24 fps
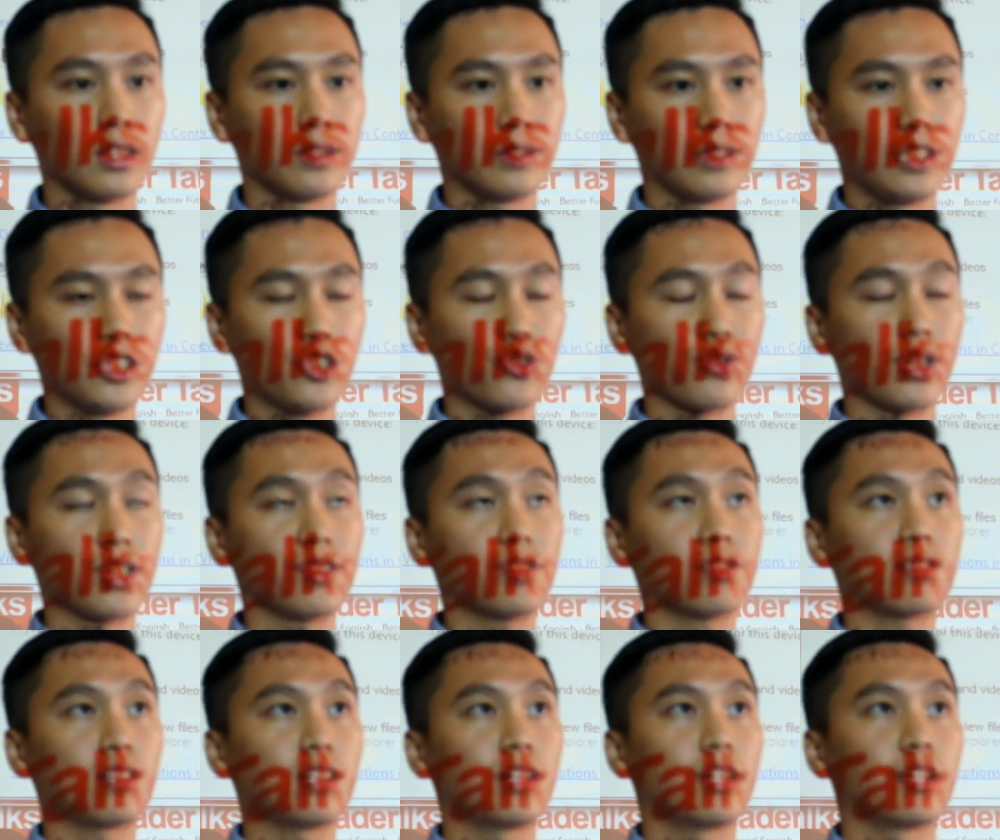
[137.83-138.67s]

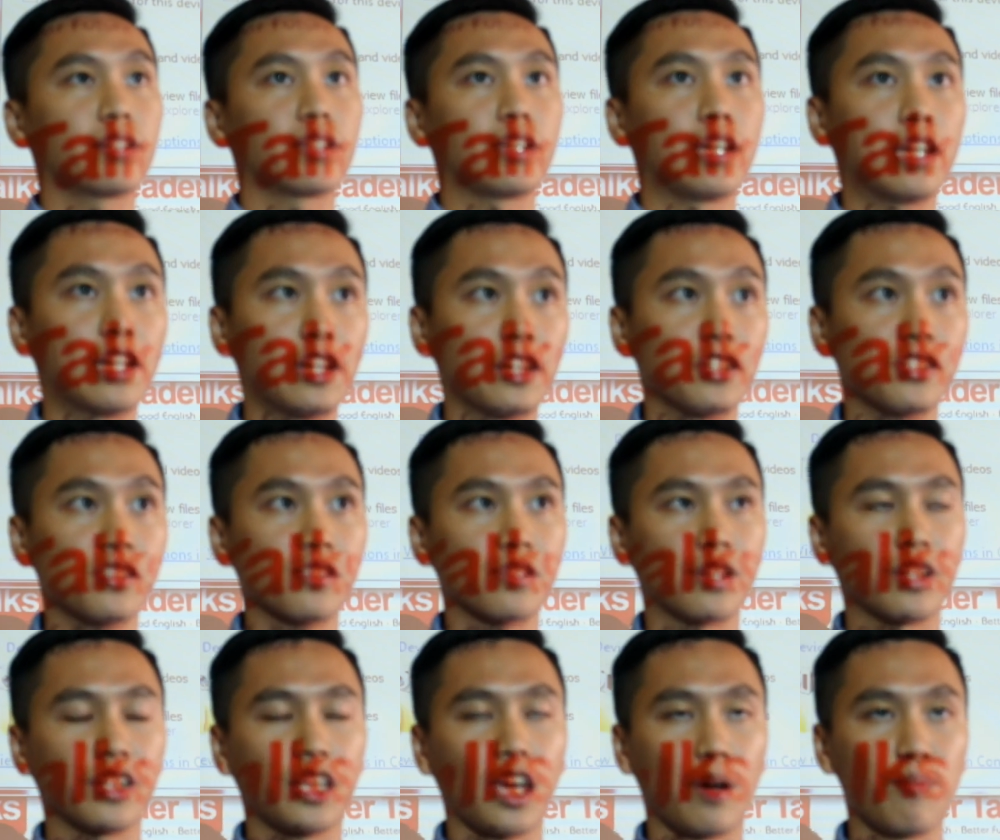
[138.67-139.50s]
interests like English
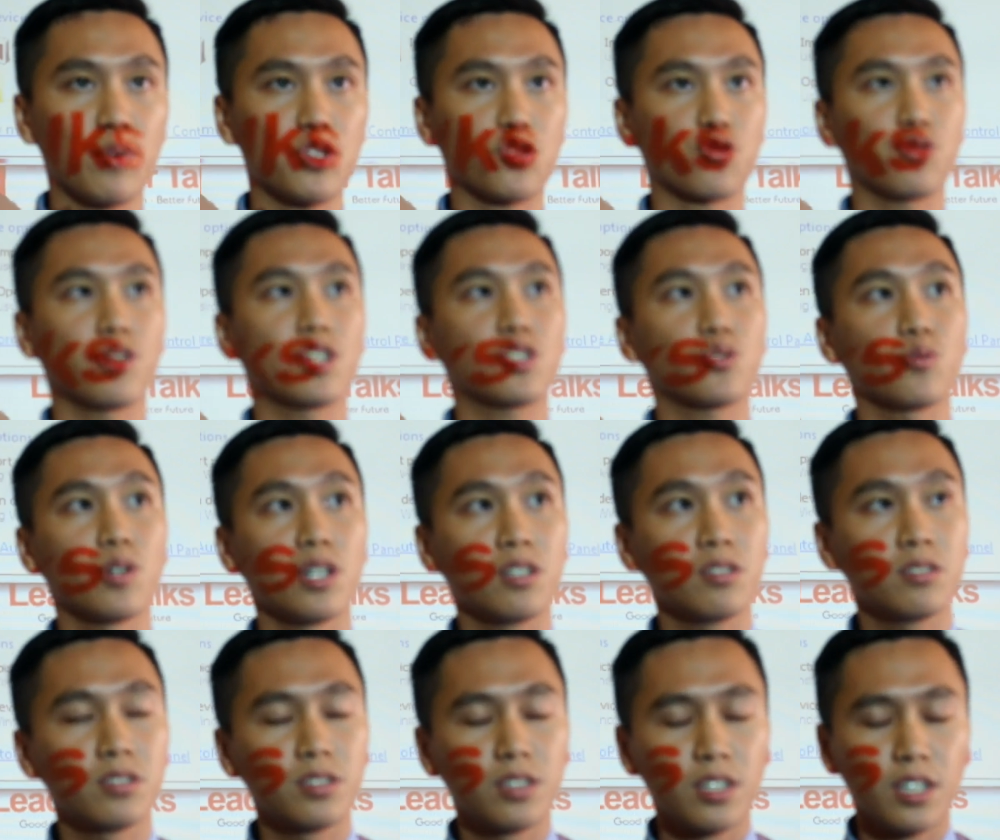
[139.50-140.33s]
and chemistry as
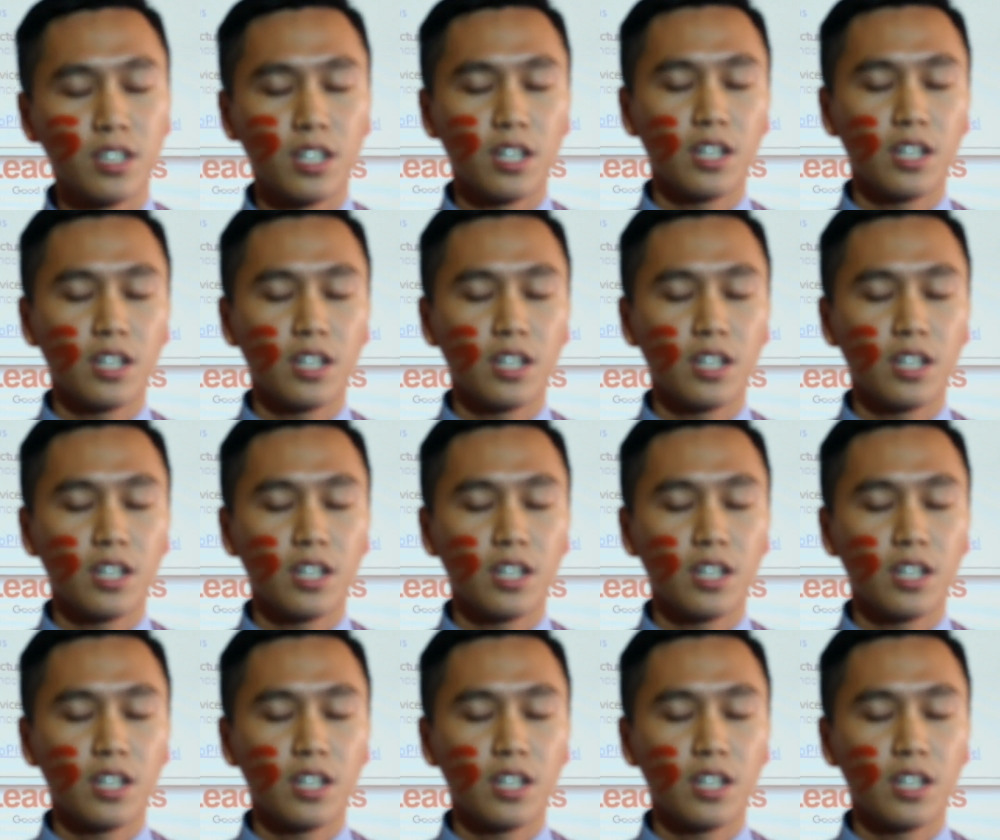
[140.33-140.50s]
well.